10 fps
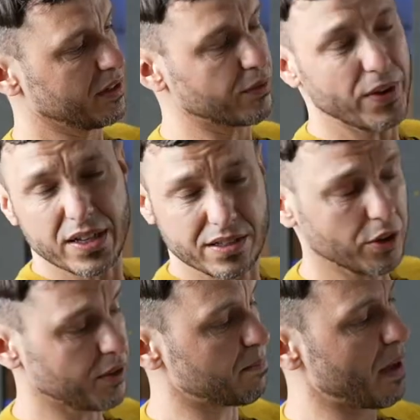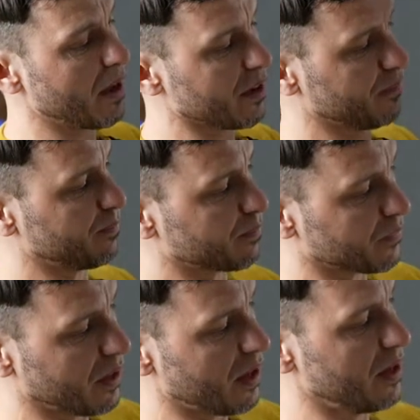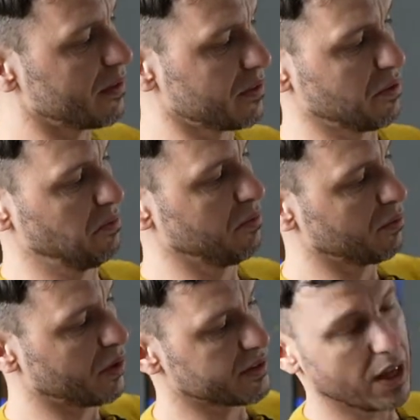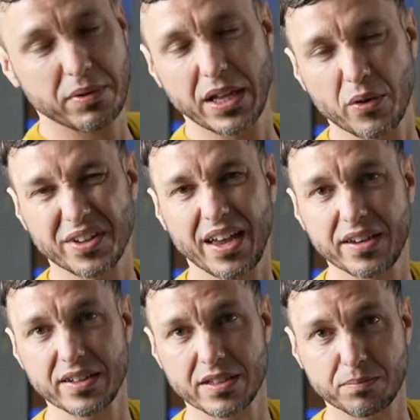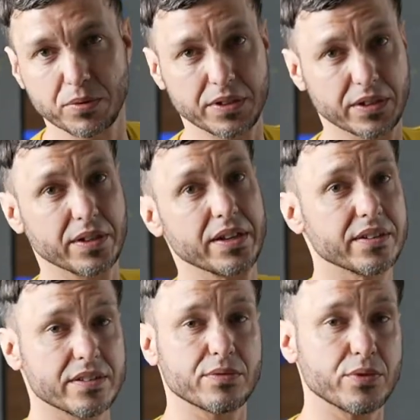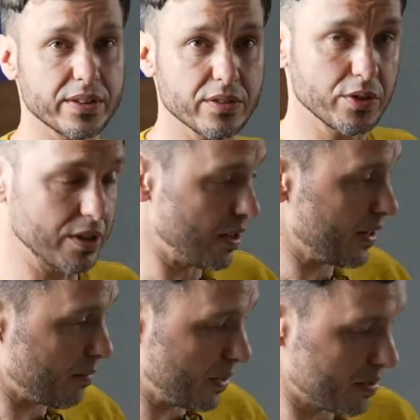thing is loaded back, and for example, now a candy is put in, and this is written to the database